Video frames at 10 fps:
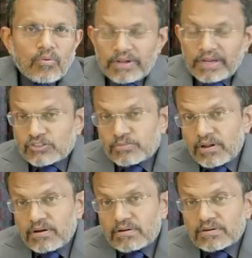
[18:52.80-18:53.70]
We will
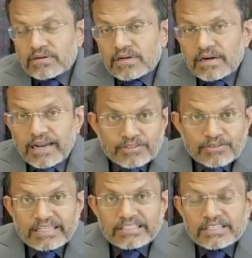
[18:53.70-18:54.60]
explore
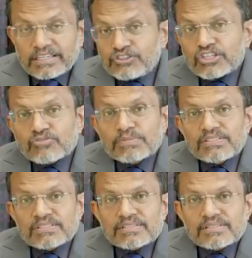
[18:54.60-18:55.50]
climate-related
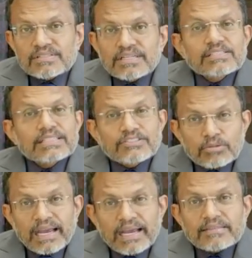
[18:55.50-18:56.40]
adjustments that
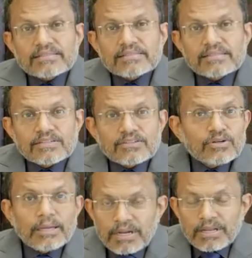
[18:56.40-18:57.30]
central banks
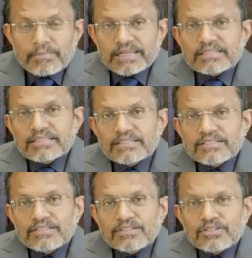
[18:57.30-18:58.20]
could implement
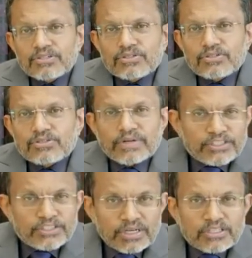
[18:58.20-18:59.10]
to
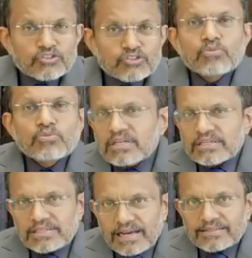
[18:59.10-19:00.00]
ensure the smooth
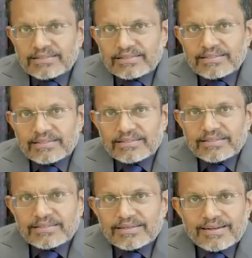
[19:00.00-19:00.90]
conduct
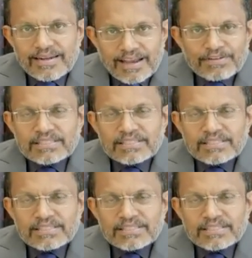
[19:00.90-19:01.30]
and